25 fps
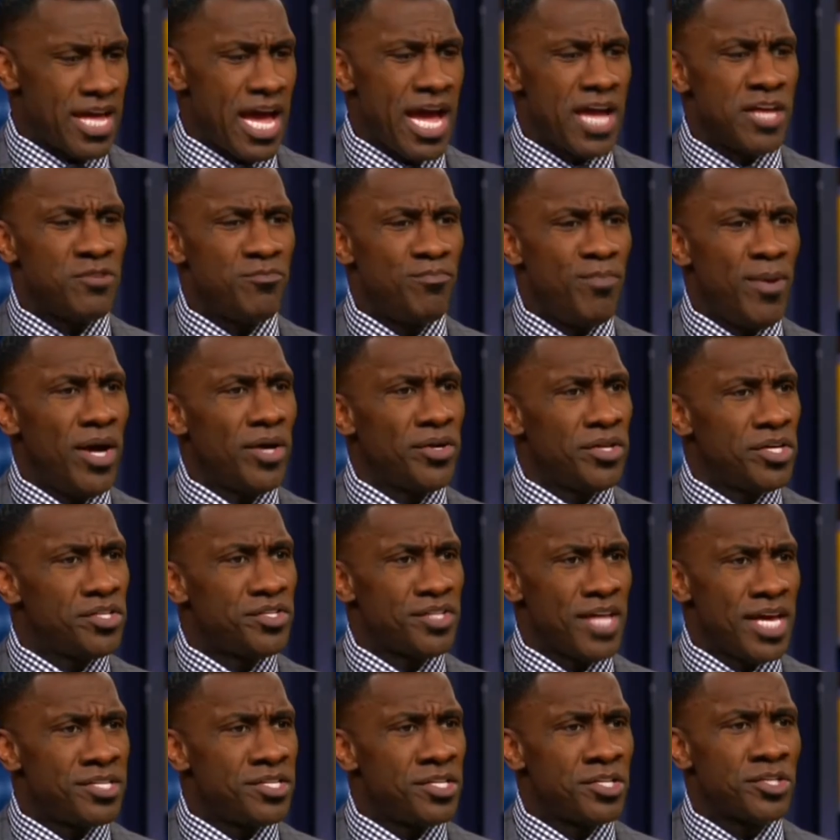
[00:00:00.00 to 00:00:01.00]
that's how he's built. He
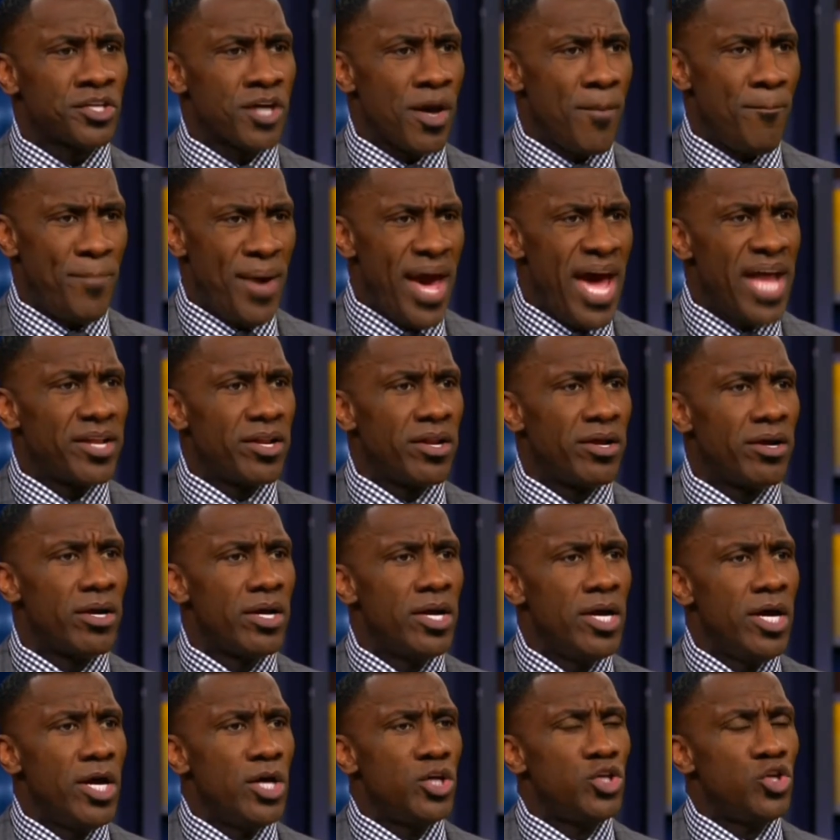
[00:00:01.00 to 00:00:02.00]
says he's a competitor.
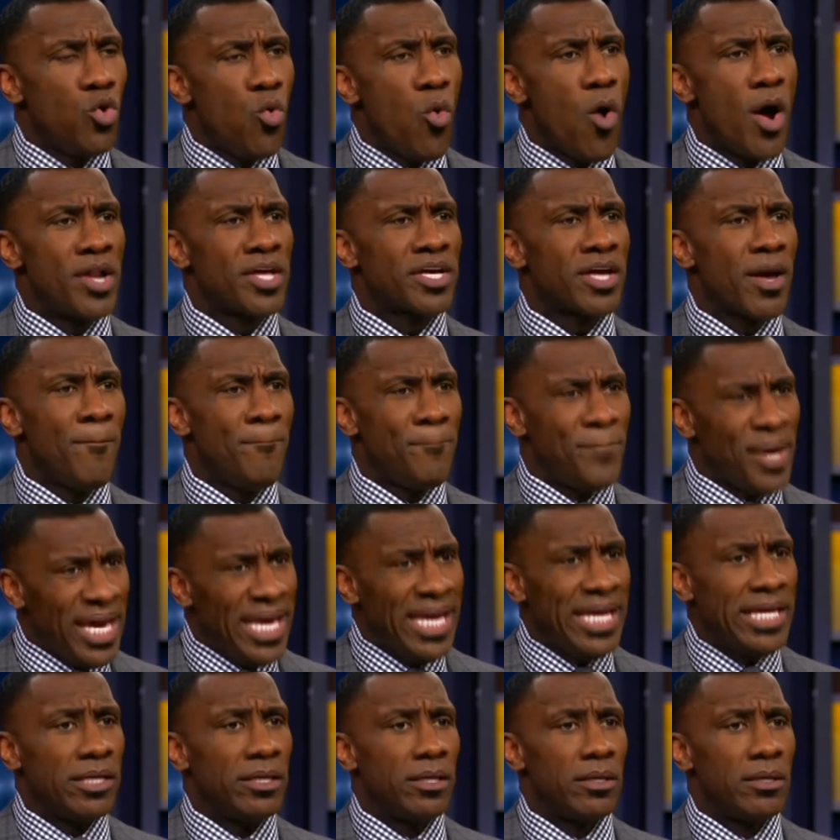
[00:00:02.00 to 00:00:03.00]
Oh. You want to
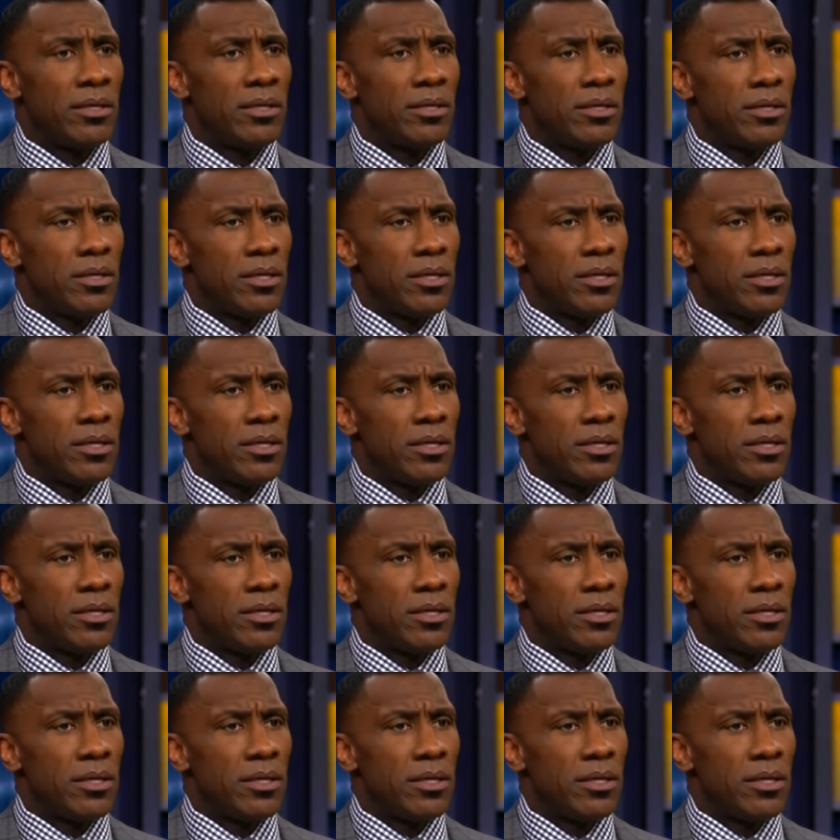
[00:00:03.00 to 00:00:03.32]
compete.